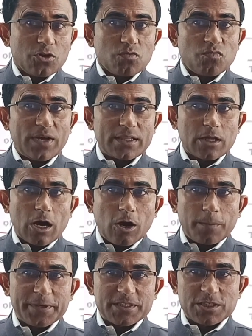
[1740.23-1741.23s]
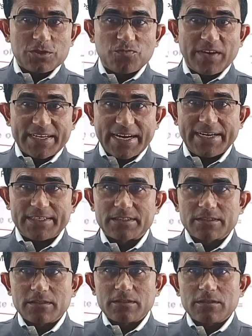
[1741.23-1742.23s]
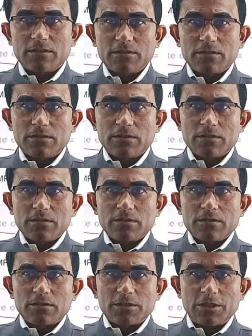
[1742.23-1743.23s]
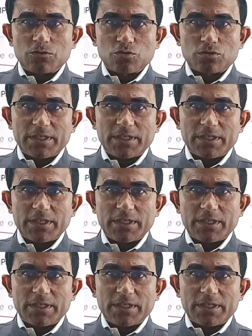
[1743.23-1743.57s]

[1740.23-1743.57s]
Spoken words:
When the office is vacant due to